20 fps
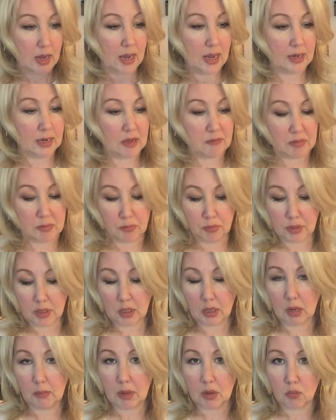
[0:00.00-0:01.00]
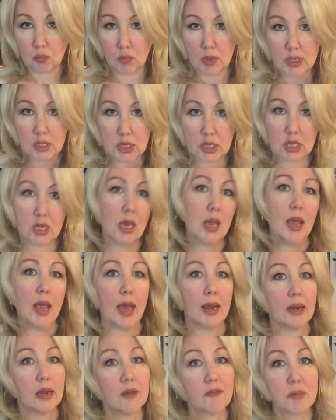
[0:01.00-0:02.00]
and I've been putting it on my wrists
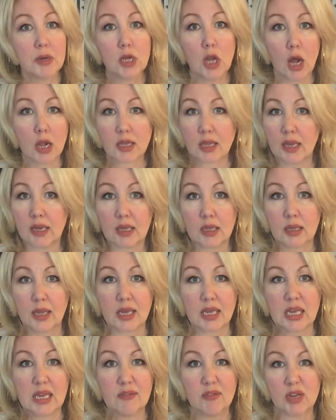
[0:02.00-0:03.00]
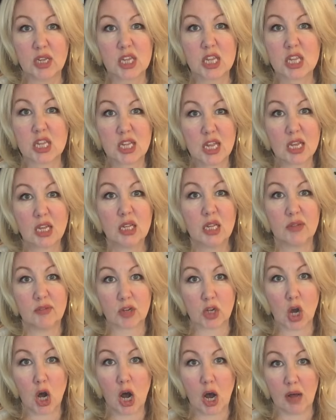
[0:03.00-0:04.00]
and I've been not getting like even a sniggle of
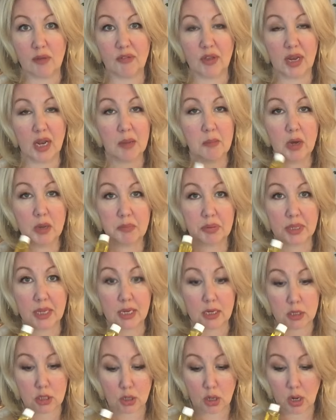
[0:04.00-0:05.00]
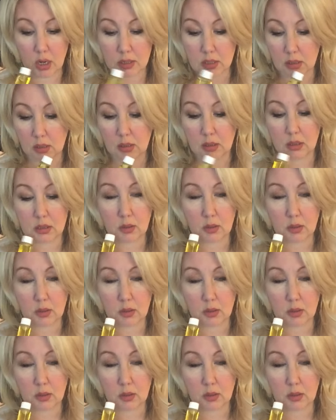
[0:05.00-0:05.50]
a cough, and I'm on planes constantly.